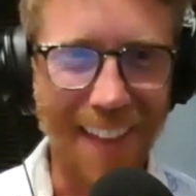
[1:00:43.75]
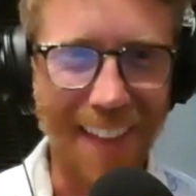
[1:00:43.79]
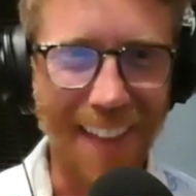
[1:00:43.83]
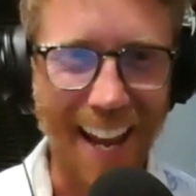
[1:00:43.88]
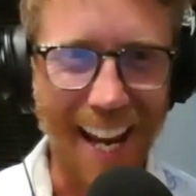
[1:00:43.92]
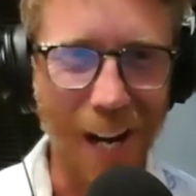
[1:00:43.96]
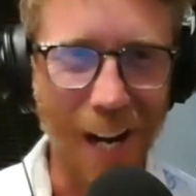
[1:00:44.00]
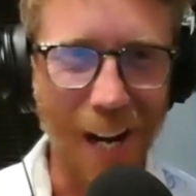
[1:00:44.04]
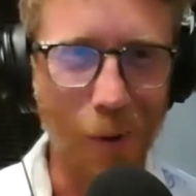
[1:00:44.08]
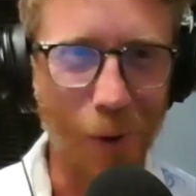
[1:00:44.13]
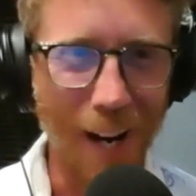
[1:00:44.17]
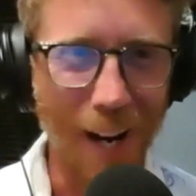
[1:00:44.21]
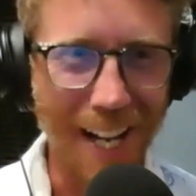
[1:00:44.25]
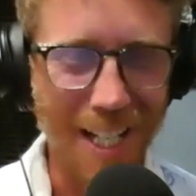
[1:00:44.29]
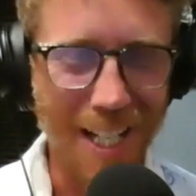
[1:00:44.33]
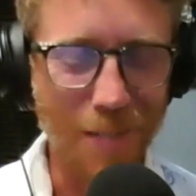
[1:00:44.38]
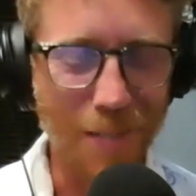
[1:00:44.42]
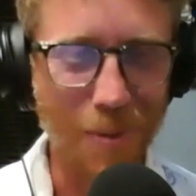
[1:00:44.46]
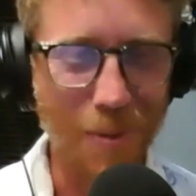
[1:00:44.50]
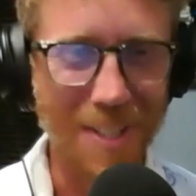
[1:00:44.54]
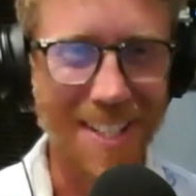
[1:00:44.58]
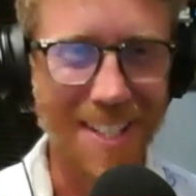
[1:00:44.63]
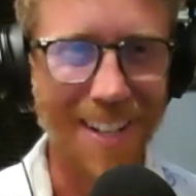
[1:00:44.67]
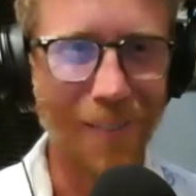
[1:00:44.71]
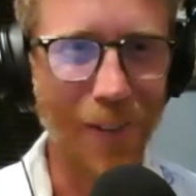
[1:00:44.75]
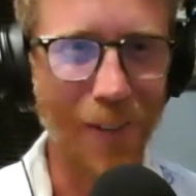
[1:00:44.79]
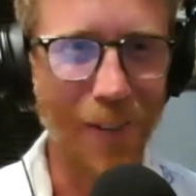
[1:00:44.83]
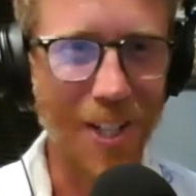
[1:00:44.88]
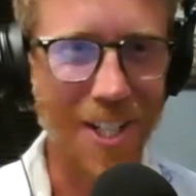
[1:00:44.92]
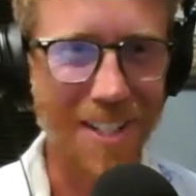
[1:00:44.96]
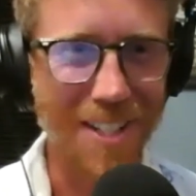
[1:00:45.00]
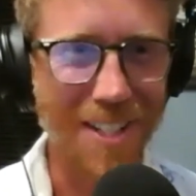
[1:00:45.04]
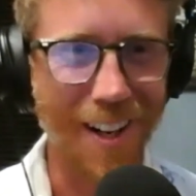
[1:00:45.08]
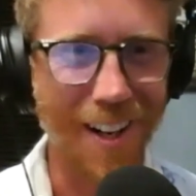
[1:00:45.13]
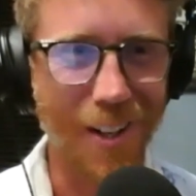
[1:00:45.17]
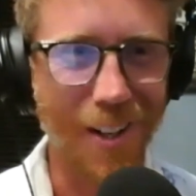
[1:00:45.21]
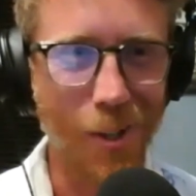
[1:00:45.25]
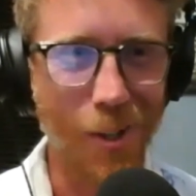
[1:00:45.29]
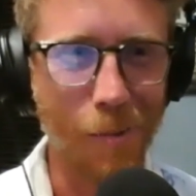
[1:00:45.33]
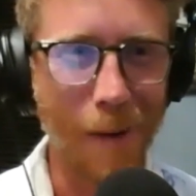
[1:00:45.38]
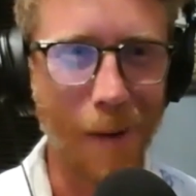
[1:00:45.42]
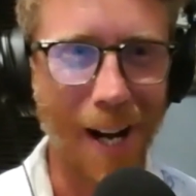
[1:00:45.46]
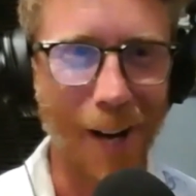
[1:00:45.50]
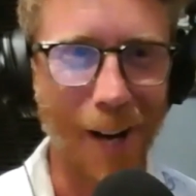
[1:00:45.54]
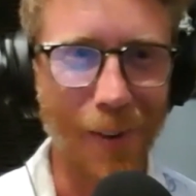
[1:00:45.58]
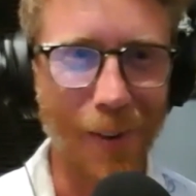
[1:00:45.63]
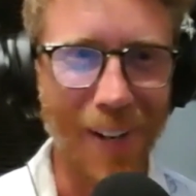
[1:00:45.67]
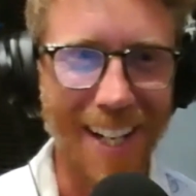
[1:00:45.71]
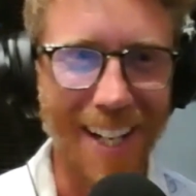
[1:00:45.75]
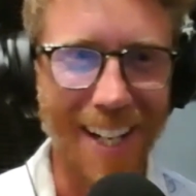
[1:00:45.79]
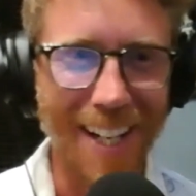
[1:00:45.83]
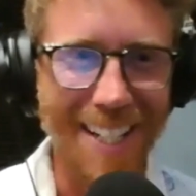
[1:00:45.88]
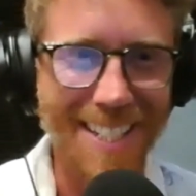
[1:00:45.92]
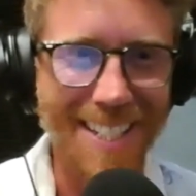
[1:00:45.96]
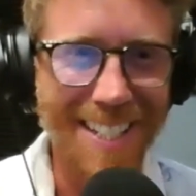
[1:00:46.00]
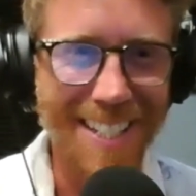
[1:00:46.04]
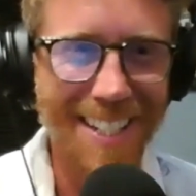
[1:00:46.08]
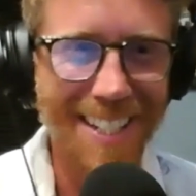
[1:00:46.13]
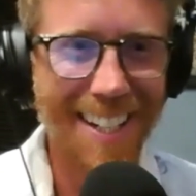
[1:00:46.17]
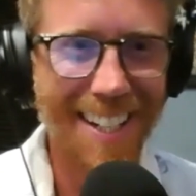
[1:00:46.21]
A race, which is a 100-mile race.